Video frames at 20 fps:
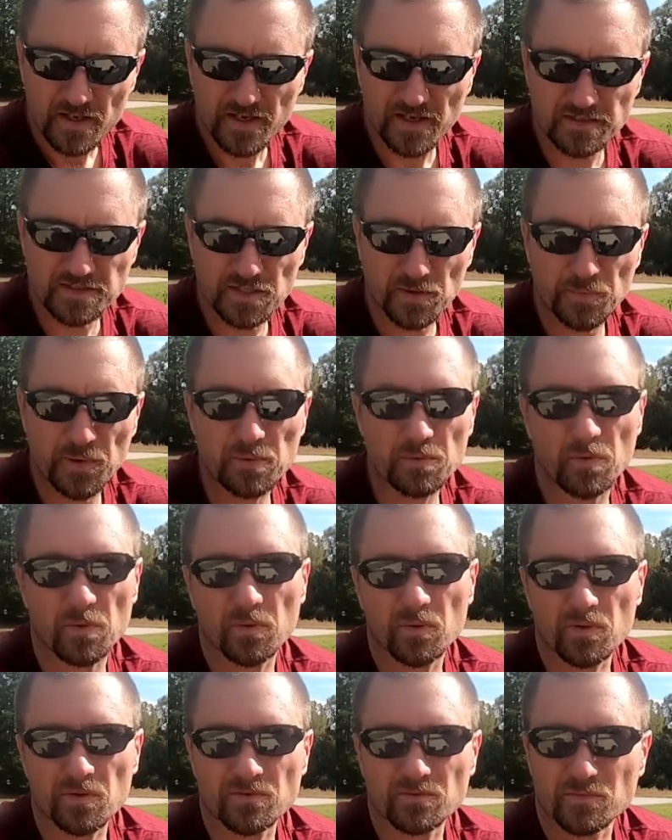Now, some
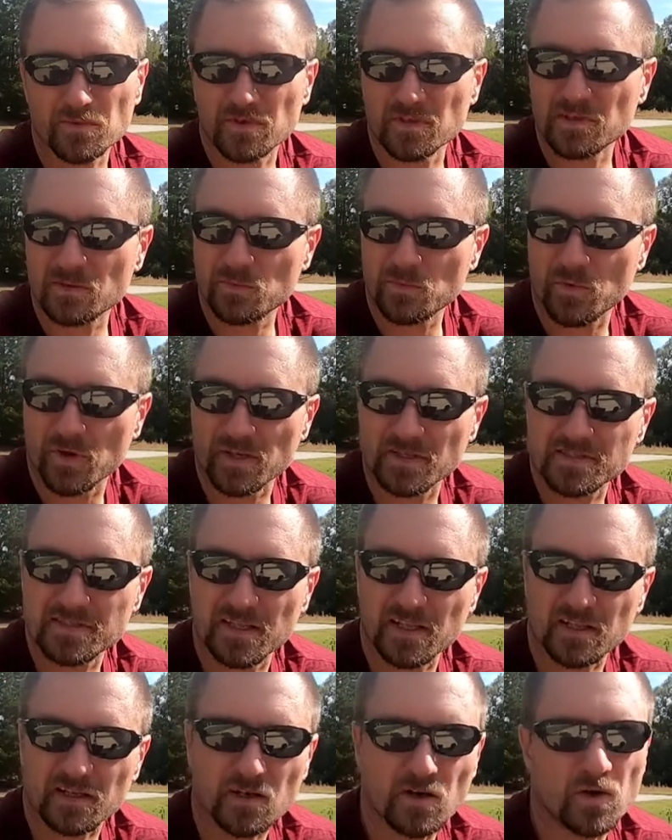people will want to
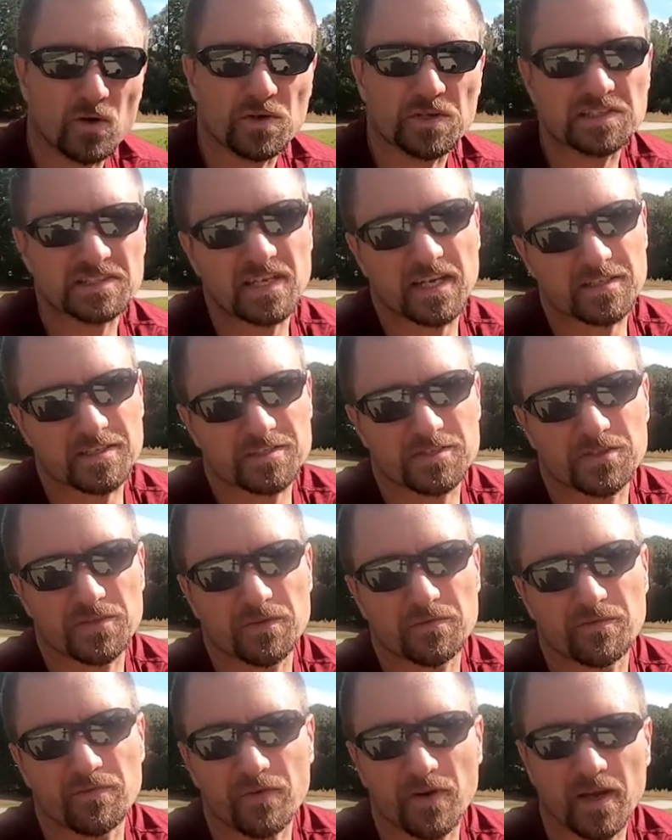say like, oh, attach it to
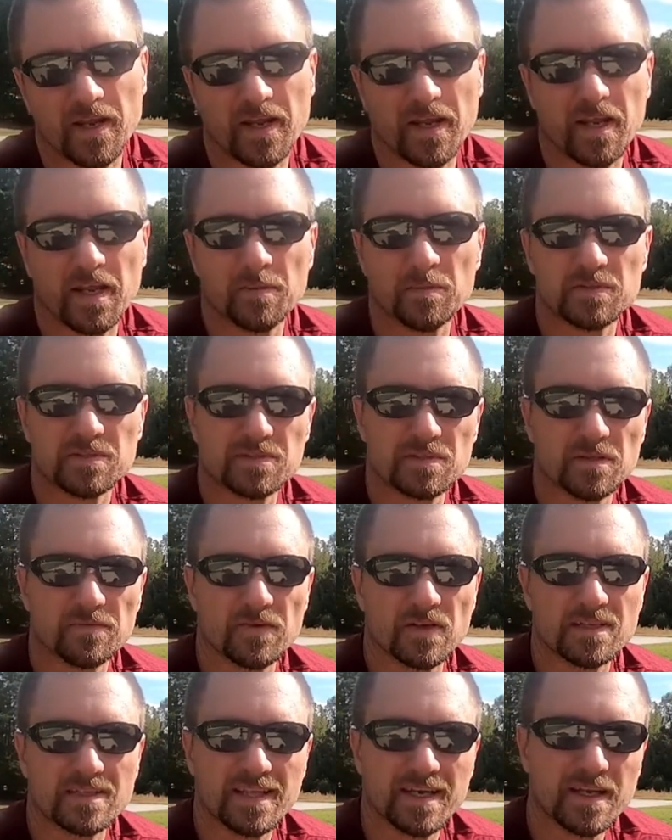the frame and
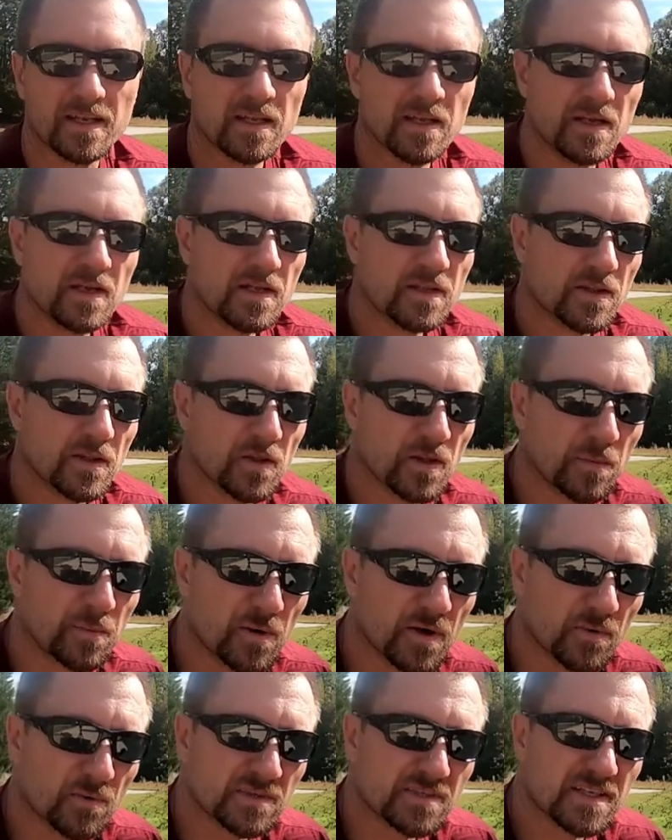stuff like that. The only
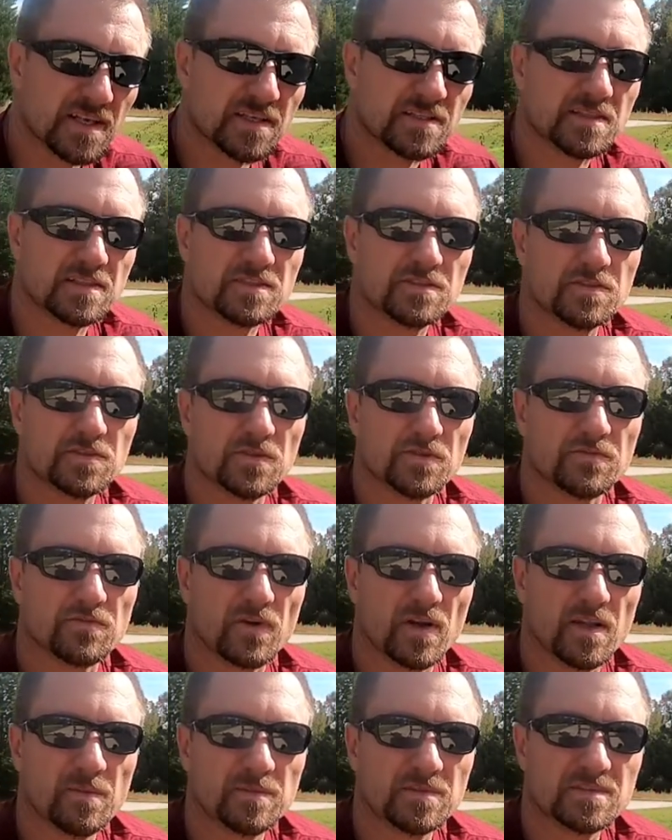problem with attaching it to the
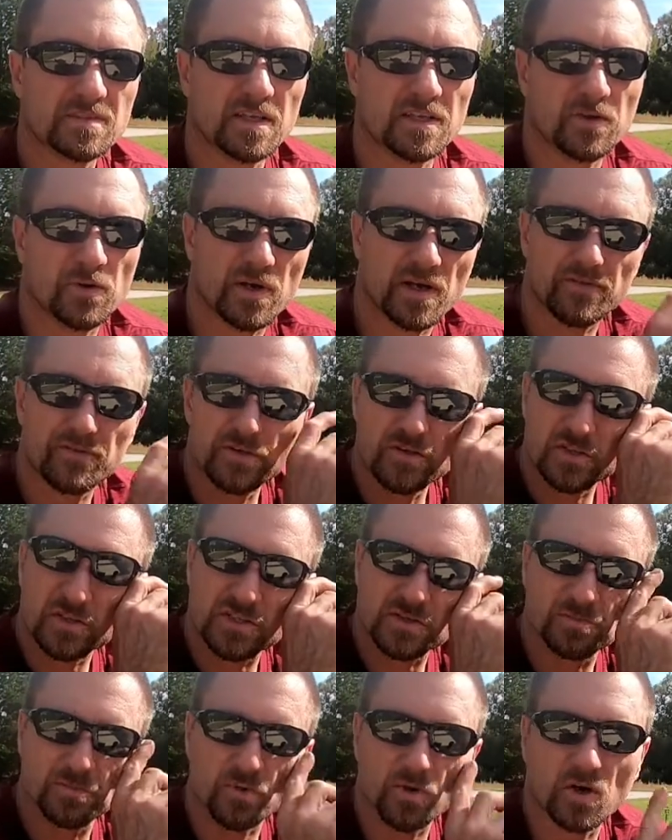frame is that you have your
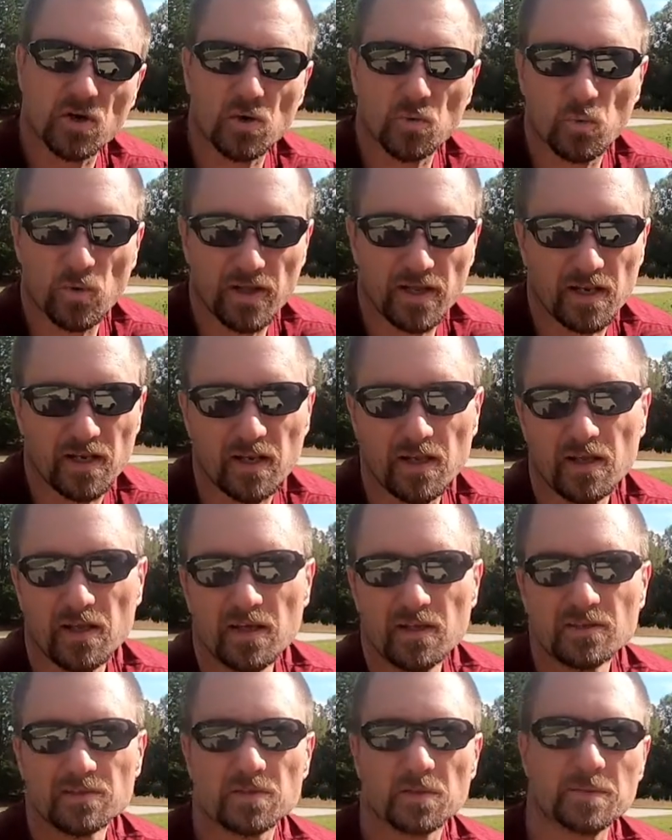sprung weight.
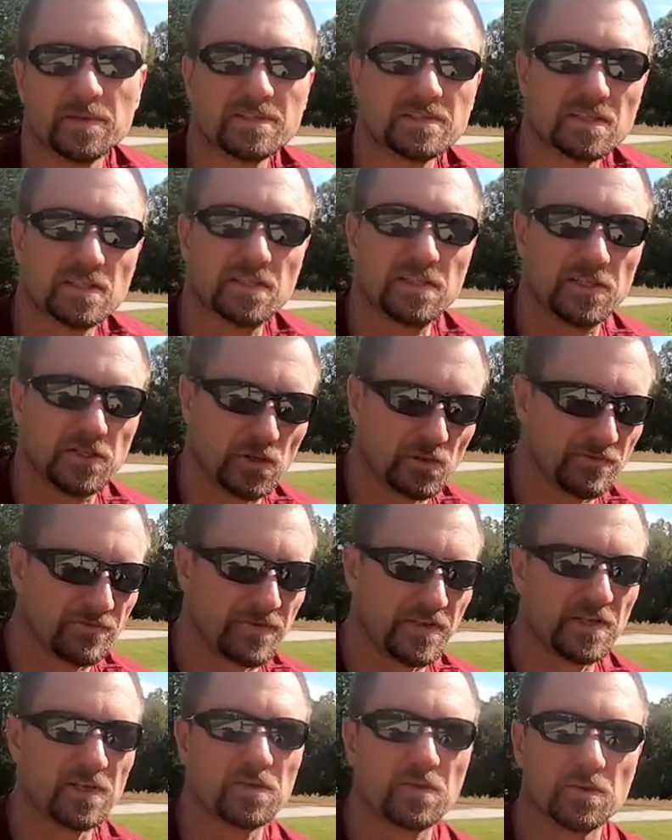So basically your
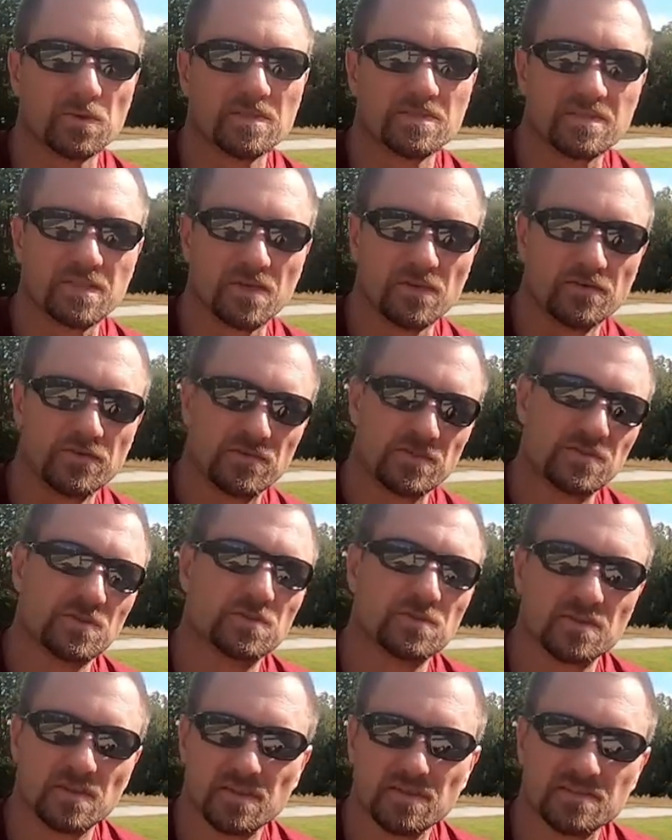vehicle itself is
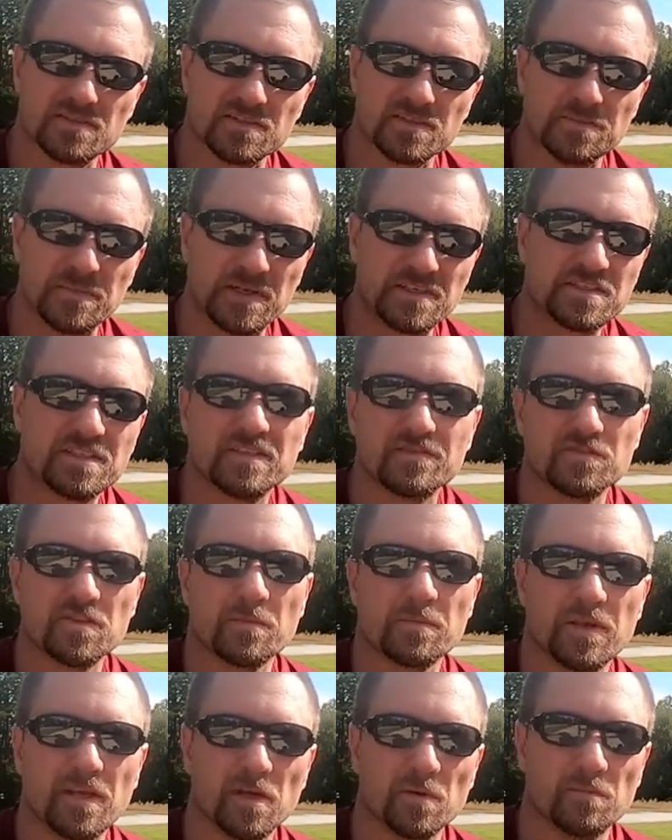using the suspension. Every
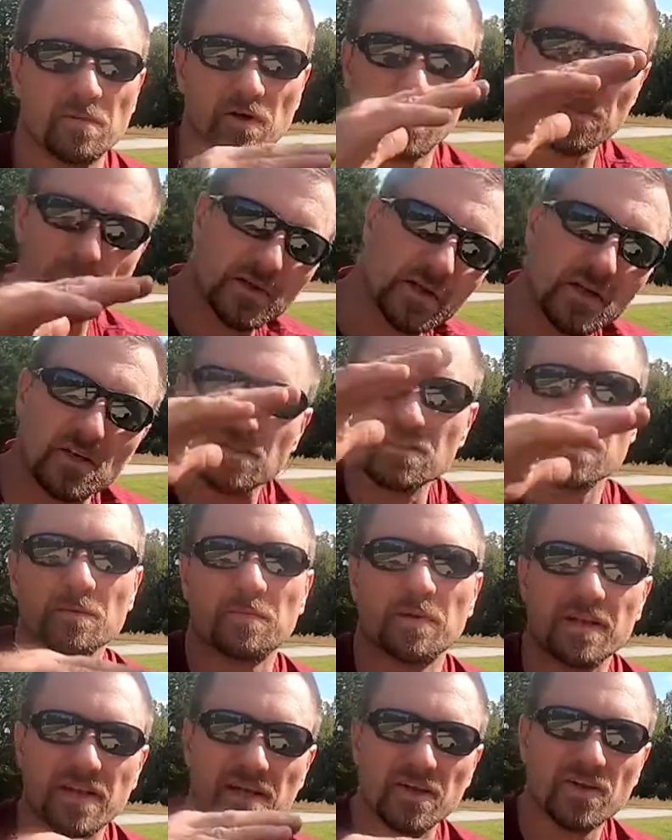time you hit a bump, it goes
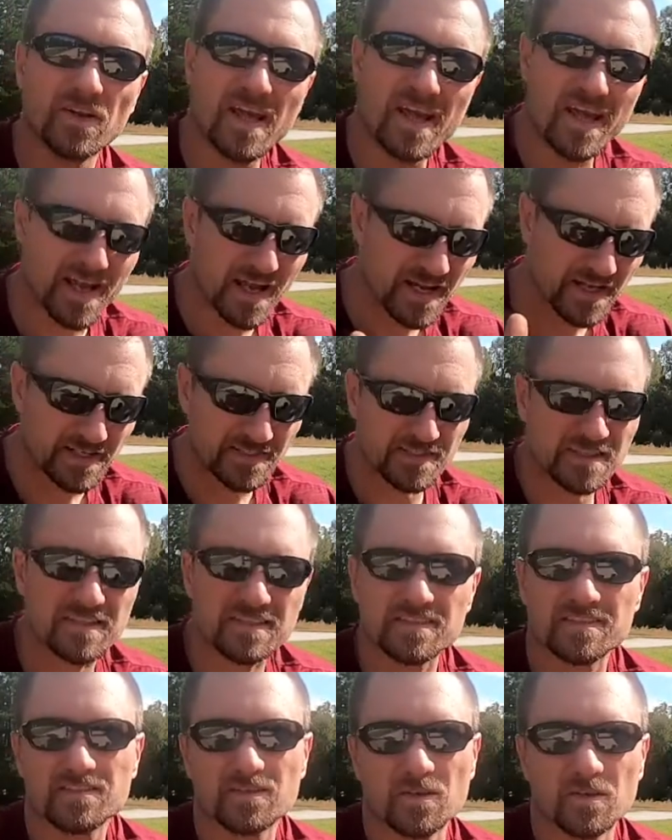up and down and it's
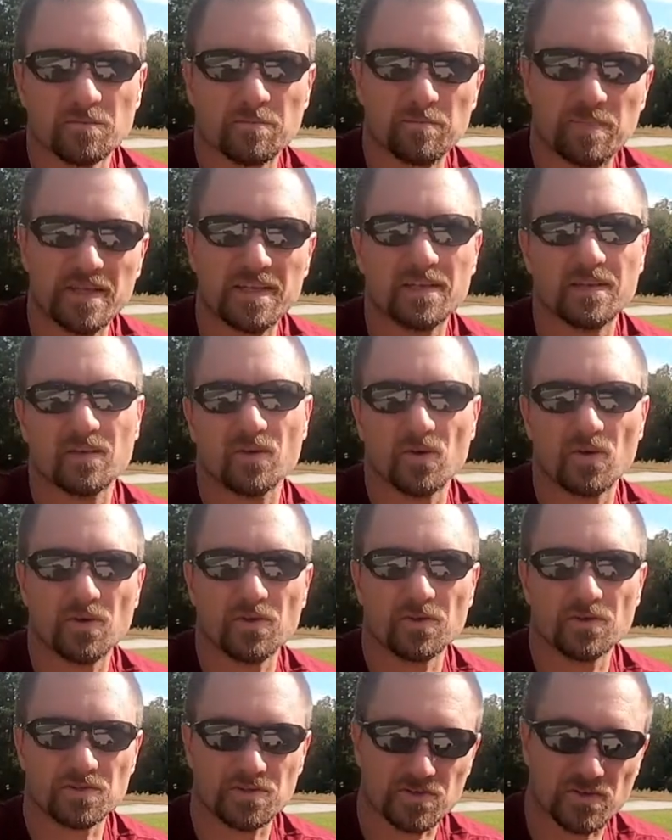gonna start beating
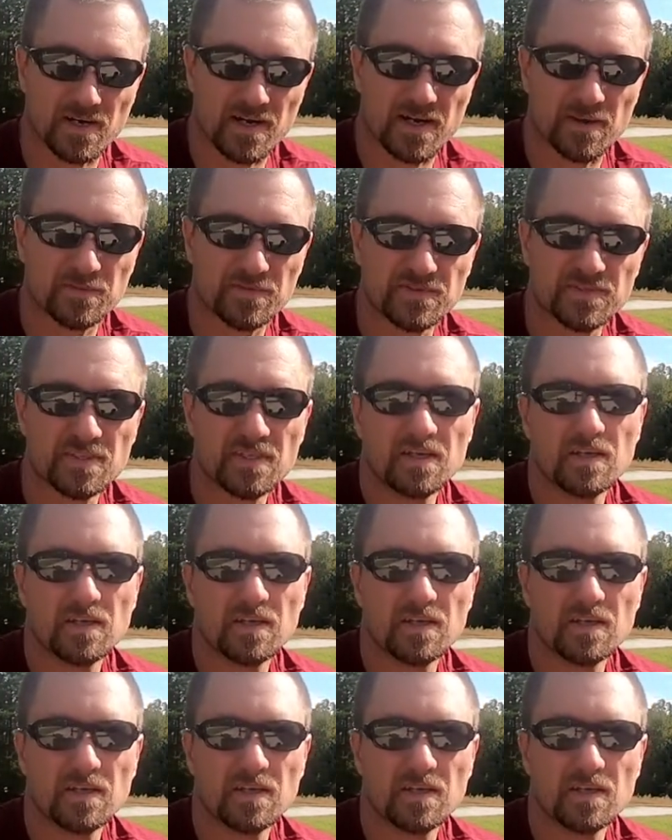on your straps.